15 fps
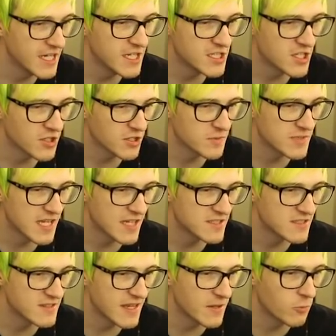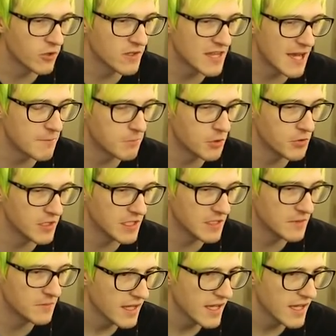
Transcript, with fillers: Any circumstances, they want that booty.